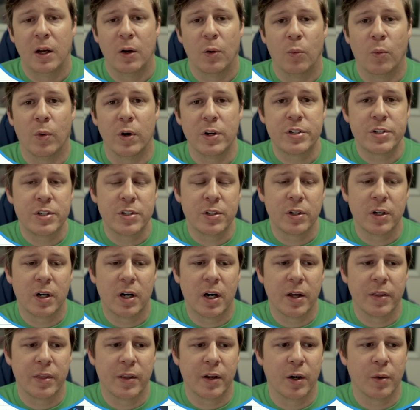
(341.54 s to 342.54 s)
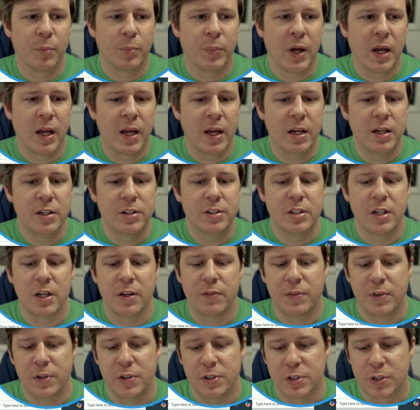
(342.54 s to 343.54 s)
Once you're on their page,
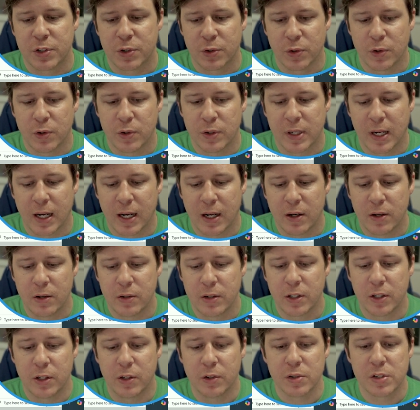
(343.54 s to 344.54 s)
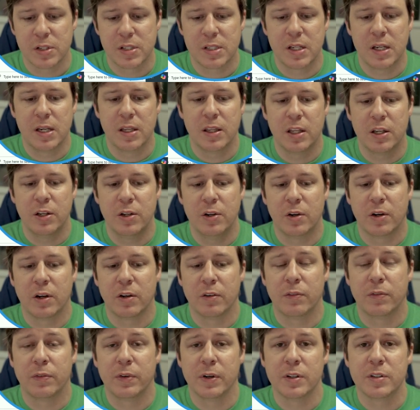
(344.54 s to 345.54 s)
if you scroll down, you'll see that you
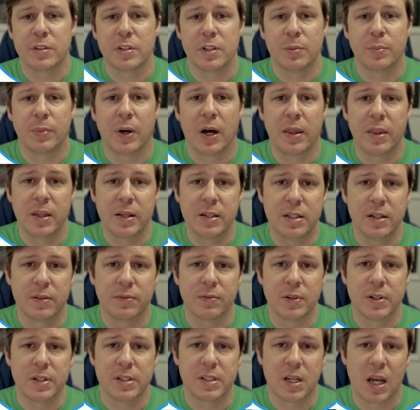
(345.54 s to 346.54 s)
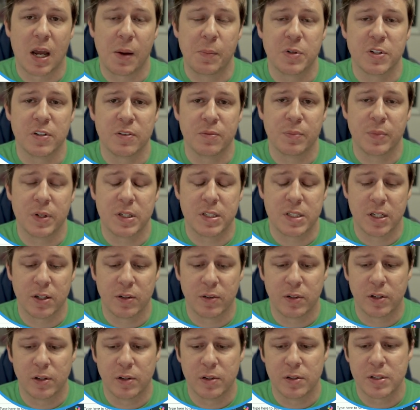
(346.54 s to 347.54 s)
can filter by the different types of
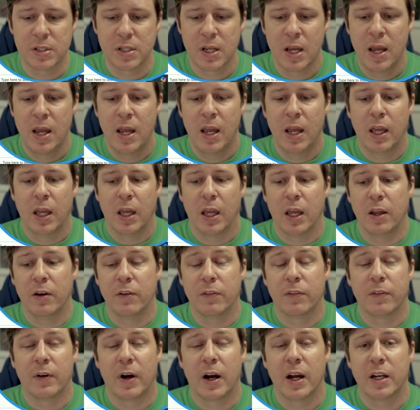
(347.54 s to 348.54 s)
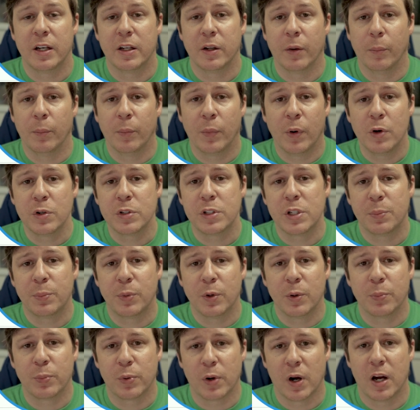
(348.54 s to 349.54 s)
materials and find
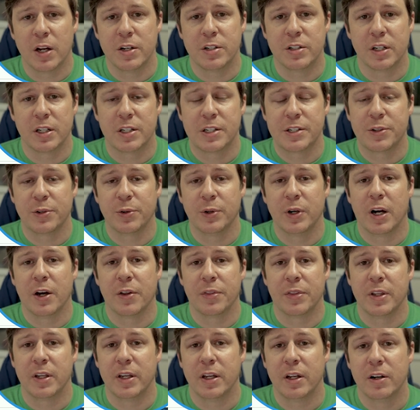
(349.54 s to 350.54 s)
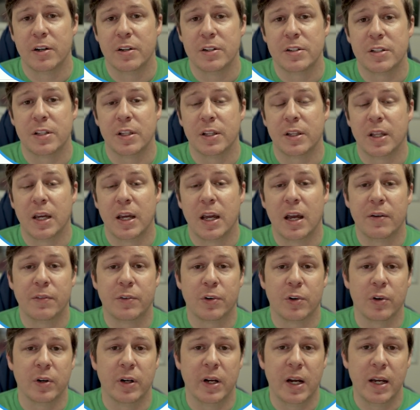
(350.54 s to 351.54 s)
multiple projects throughout the years that they have
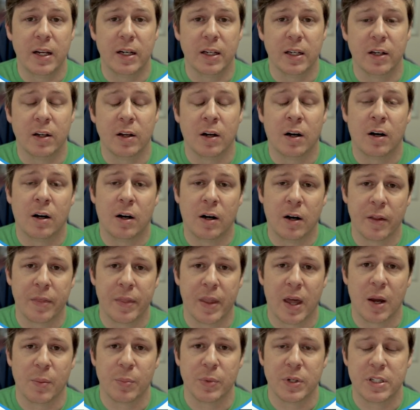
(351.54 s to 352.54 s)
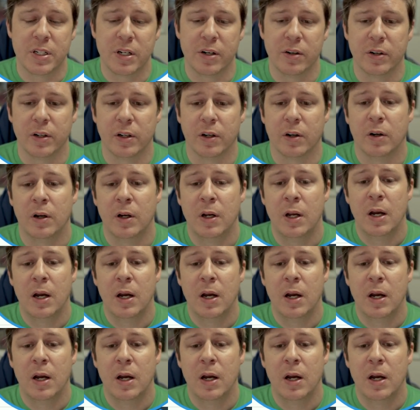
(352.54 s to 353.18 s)
created on that material.